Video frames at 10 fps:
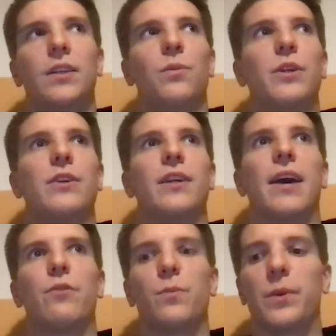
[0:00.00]
where you can
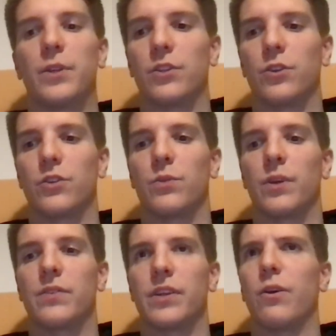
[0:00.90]
have open discussions where
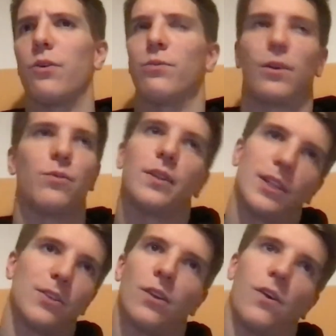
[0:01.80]
you've said, oh, I've read
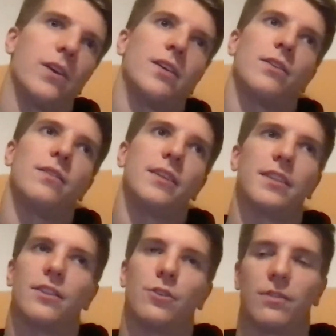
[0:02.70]
this online.
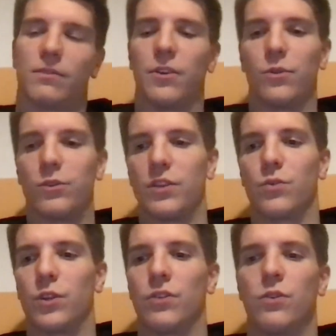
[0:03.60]
Is just, does
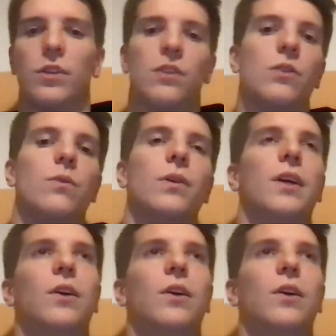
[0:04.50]
this ring true to you?